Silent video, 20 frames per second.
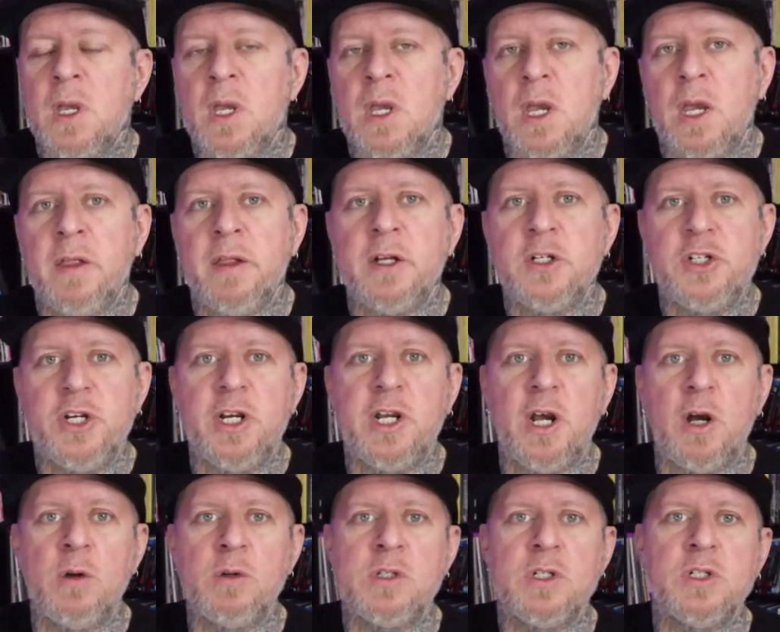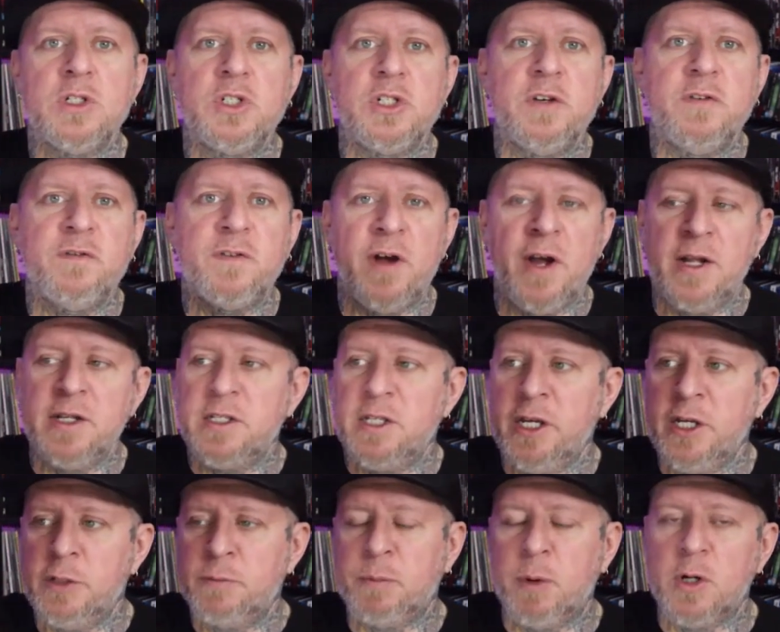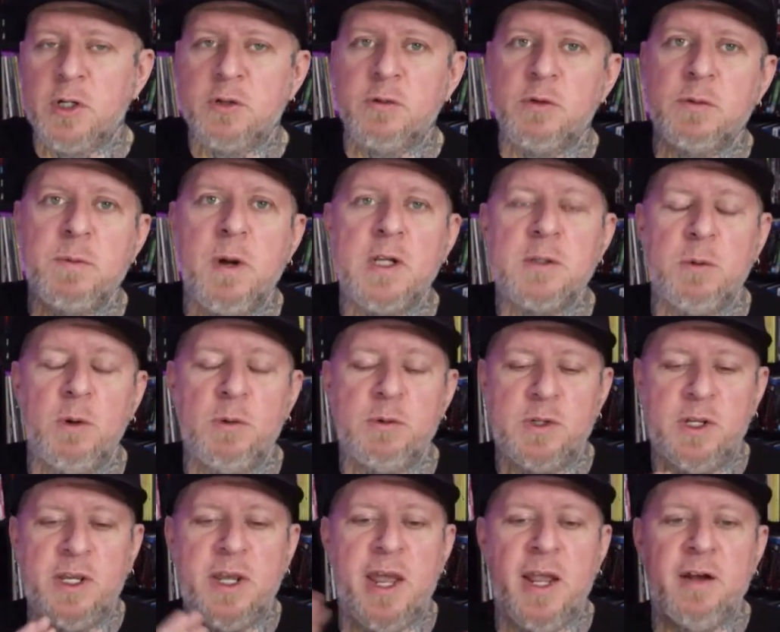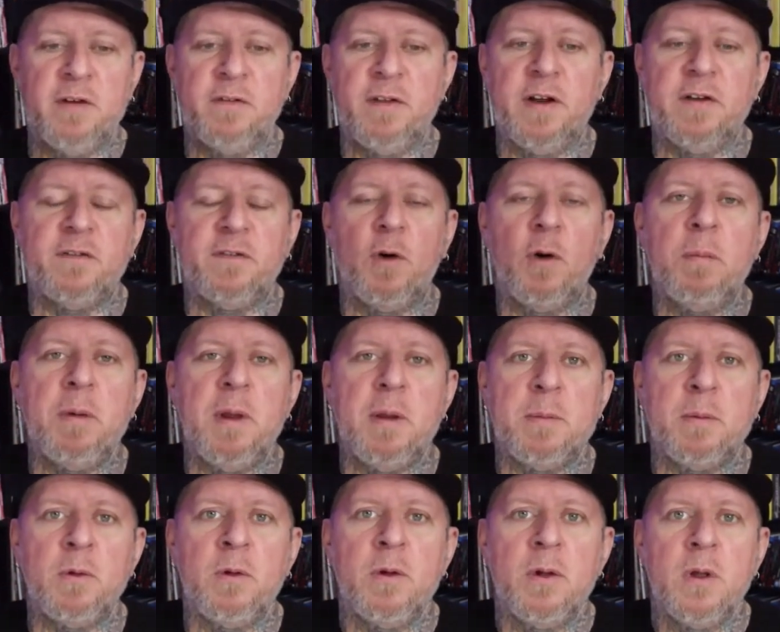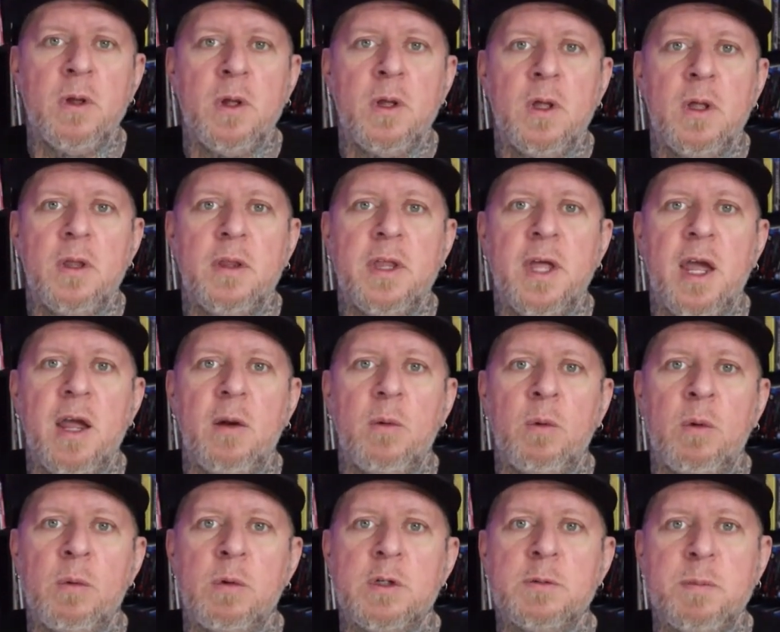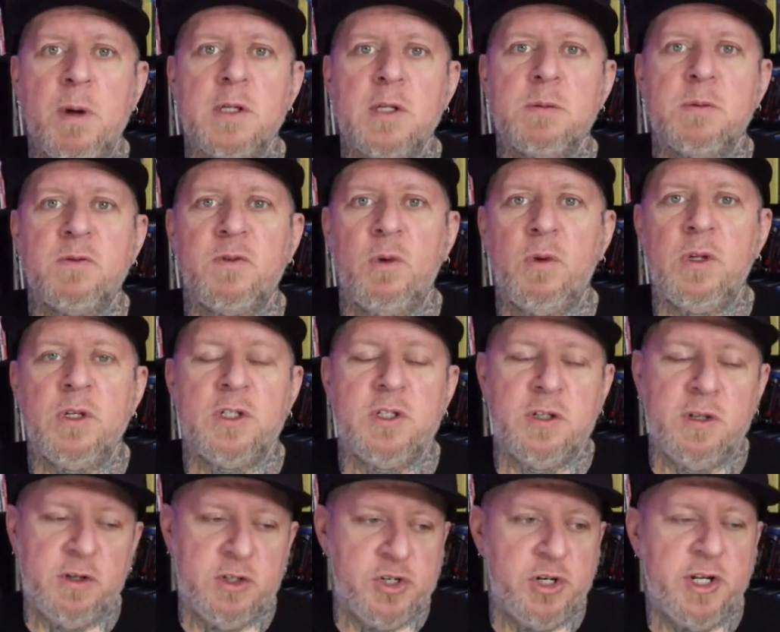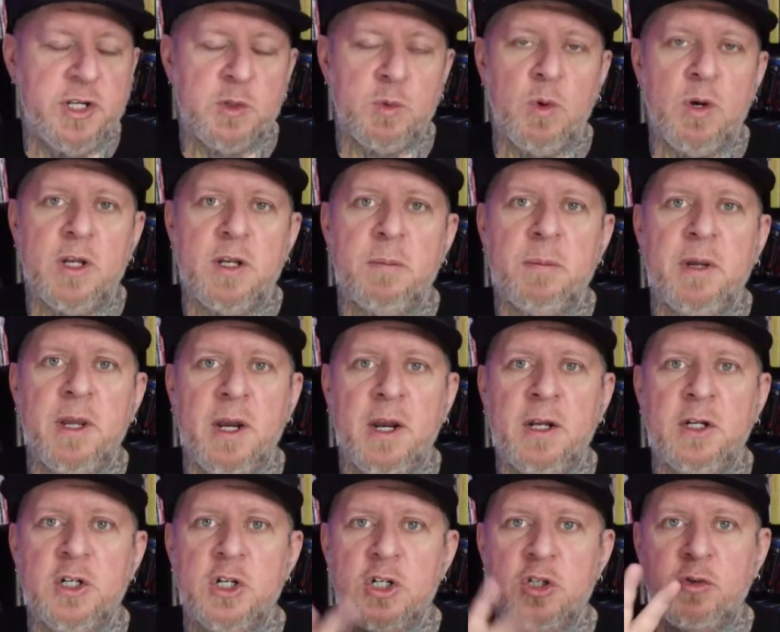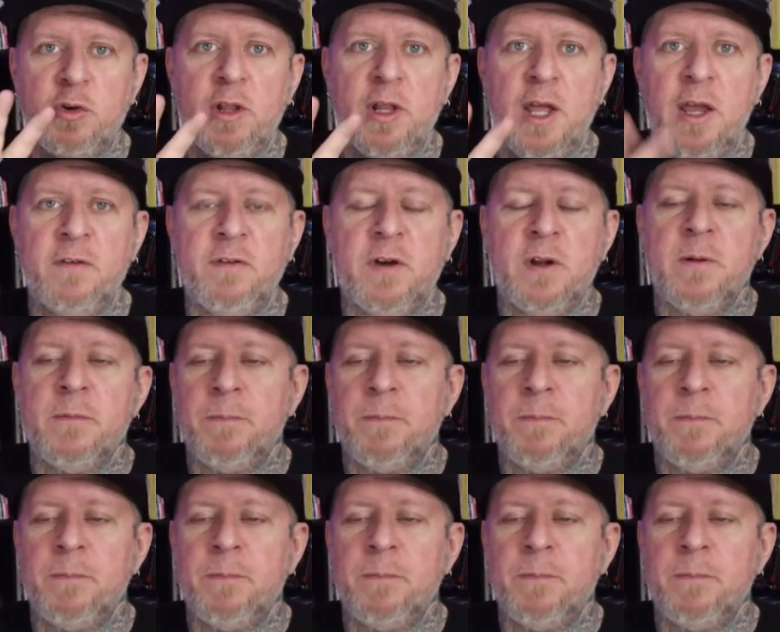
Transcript: And then she goes and she finds each person responsible. It was a gang of like 4 people that were responsible for this. She gets one at the beginning. There's 3 left.